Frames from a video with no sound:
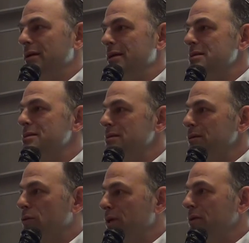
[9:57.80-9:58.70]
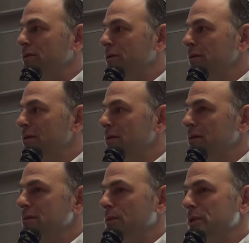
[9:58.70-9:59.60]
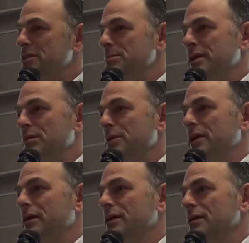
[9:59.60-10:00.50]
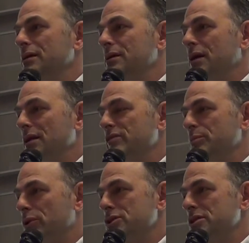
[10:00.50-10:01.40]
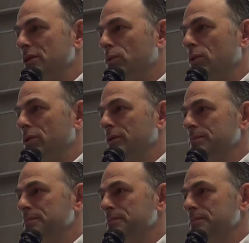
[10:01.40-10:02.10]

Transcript: is critical to what does it mean to be a loving person in the world.